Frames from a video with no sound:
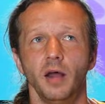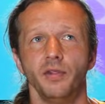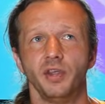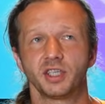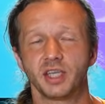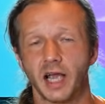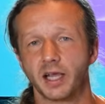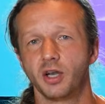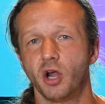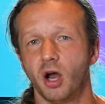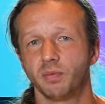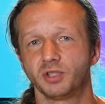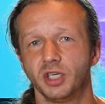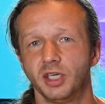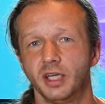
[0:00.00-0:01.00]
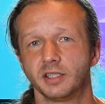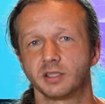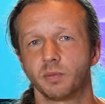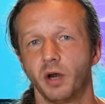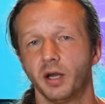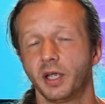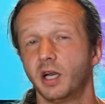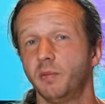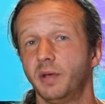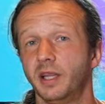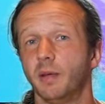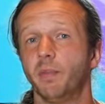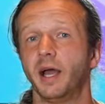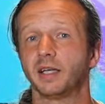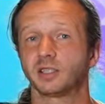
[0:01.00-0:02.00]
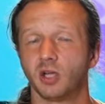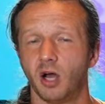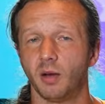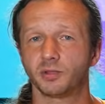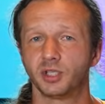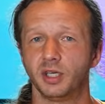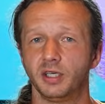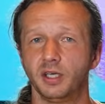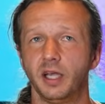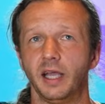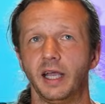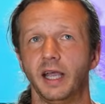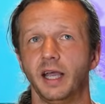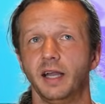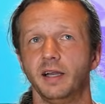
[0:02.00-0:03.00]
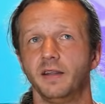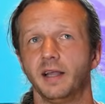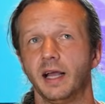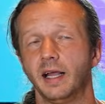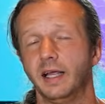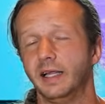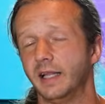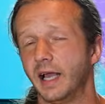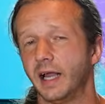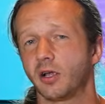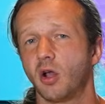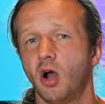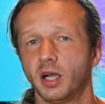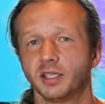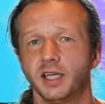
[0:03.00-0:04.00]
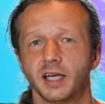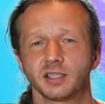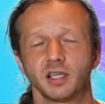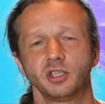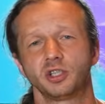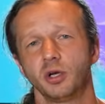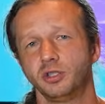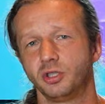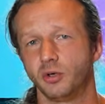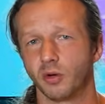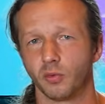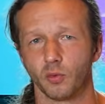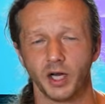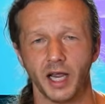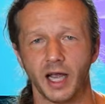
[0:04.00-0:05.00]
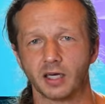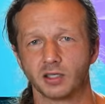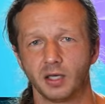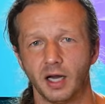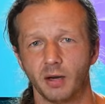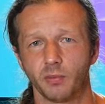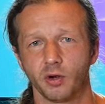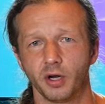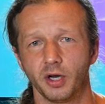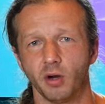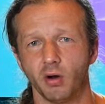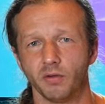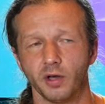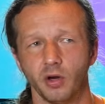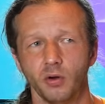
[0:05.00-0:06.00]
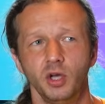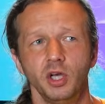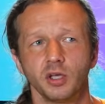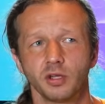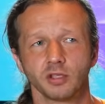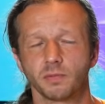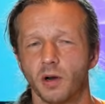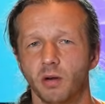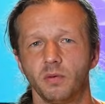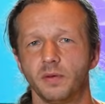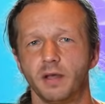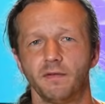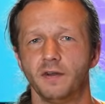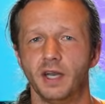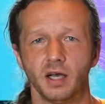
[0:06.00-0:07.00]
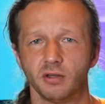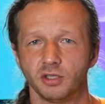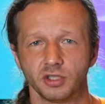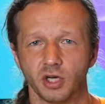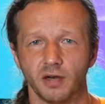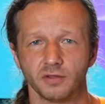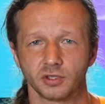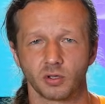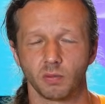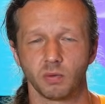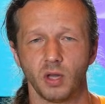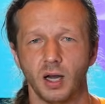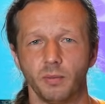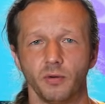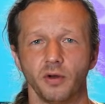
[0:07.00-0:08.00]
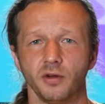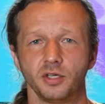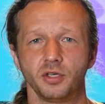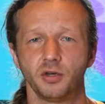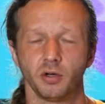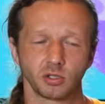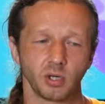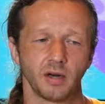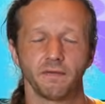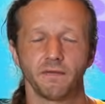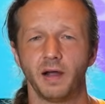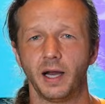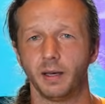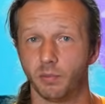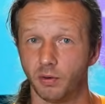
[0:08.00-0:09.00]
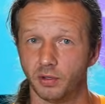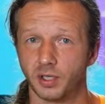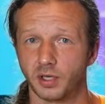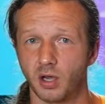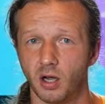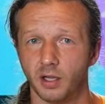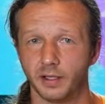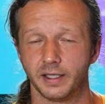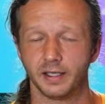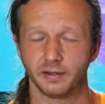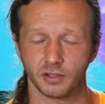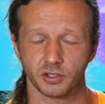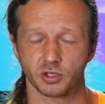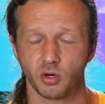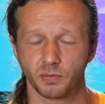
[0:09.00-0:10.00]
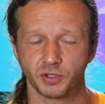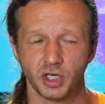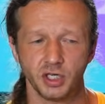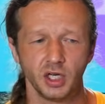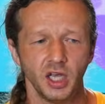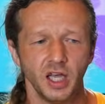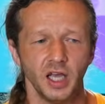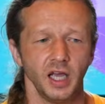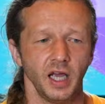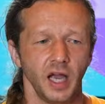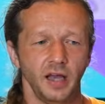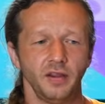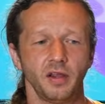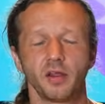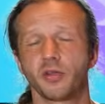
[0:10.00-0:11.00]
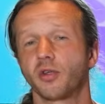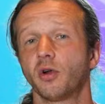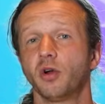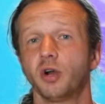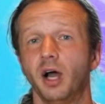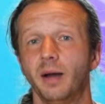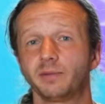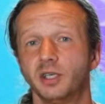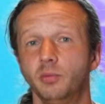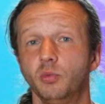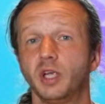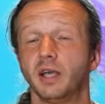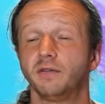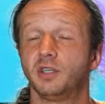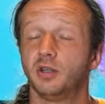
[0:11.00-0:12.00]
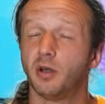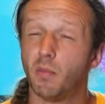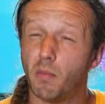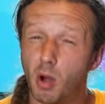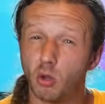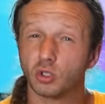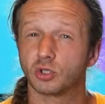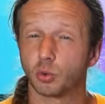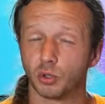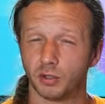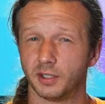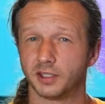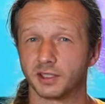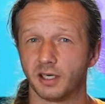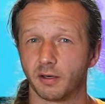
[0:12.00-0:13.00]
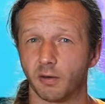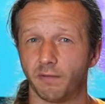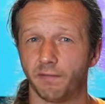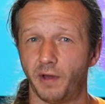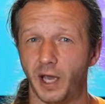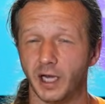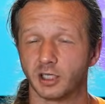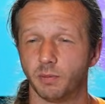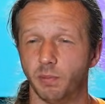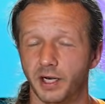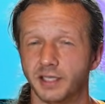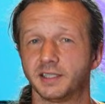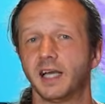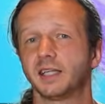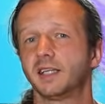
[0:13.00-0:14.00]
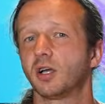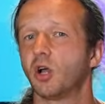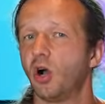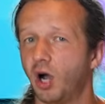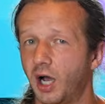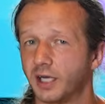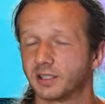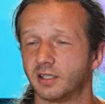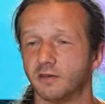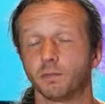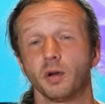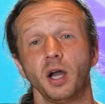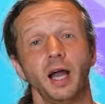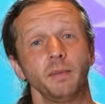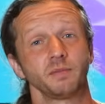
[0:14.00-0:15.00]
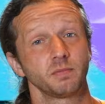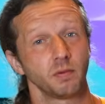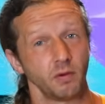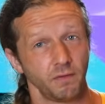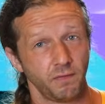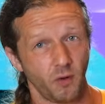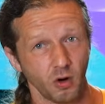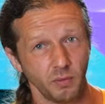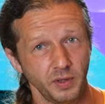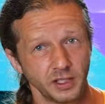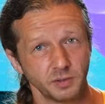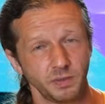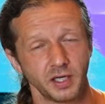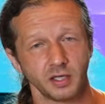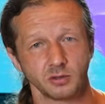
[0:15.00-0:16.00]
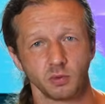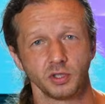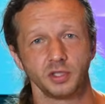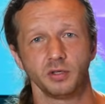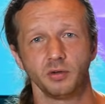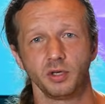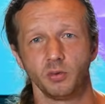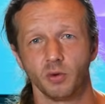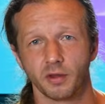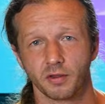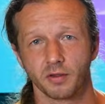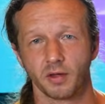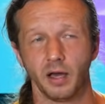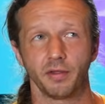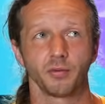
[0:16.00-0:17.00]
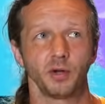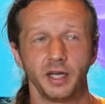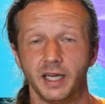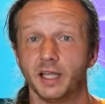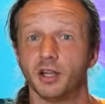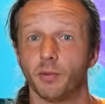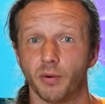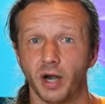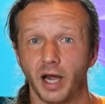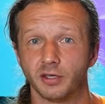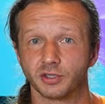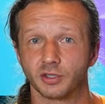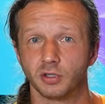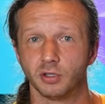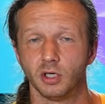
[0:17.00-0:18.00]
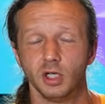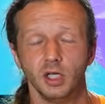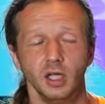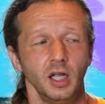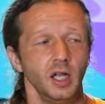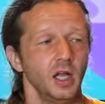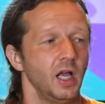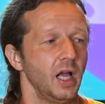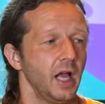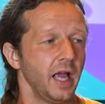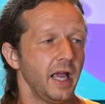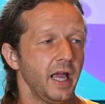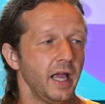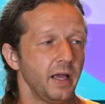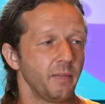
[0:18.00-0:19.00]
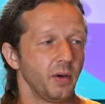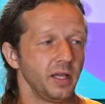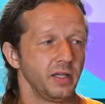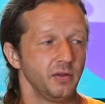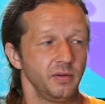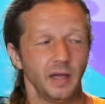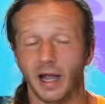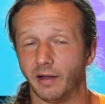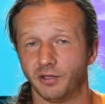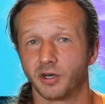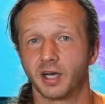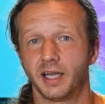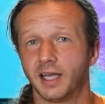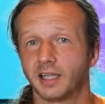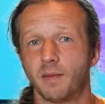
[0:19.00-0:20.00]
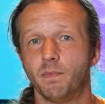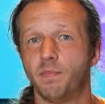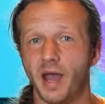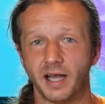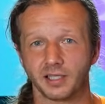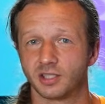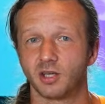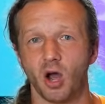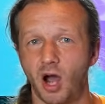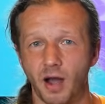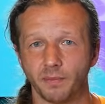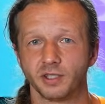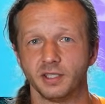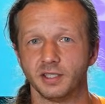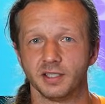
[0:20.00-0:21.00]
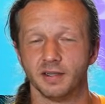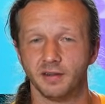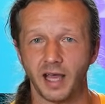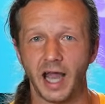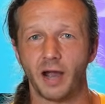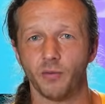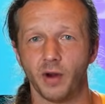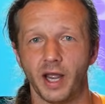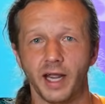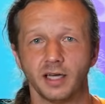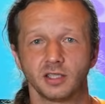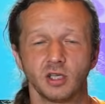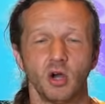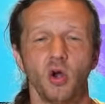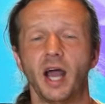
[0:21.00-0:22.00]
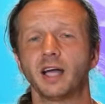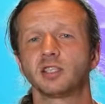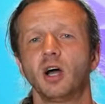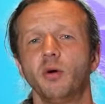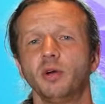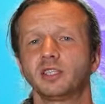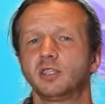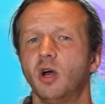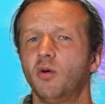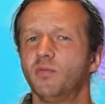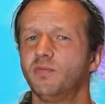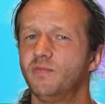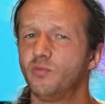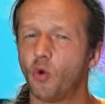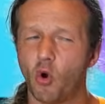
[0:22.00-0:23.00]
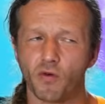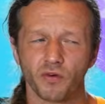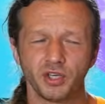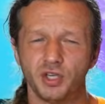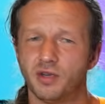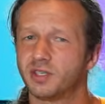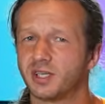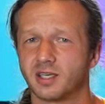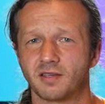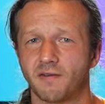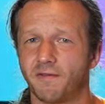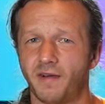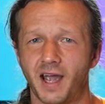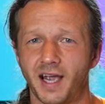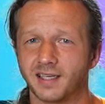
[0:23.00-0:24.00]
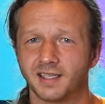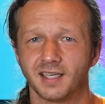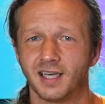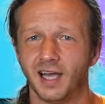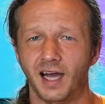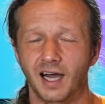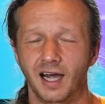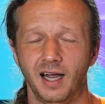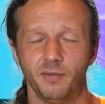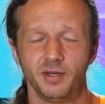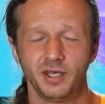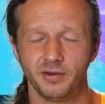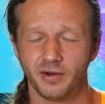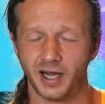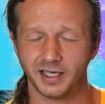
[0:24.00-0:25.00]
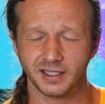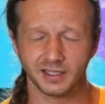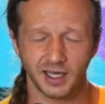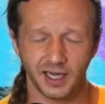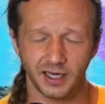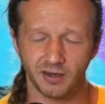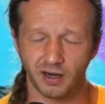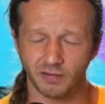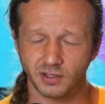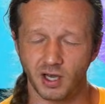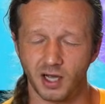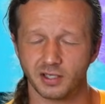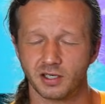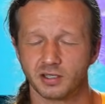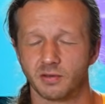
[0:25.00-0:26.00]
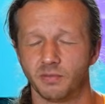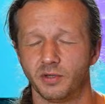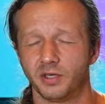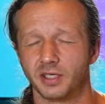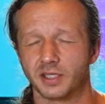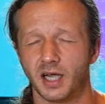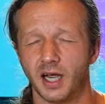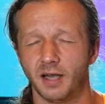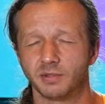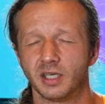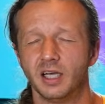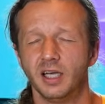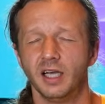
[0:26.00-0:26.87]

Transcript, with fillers: The second option is probably going to be the best option, and that, in that context, I showed you a React library, although there's probably a vanilla JavaScript library too I'll try to find and put in the, the description. And then the third option gives you the most realistic effect, but it's at the cost of perhaps performance because we're dealing with three D in the browser. Uh, but yeah, you're going to get the best options that way. So as always, don't overuse this effect. I'm a U I designer. I've taught this a million times.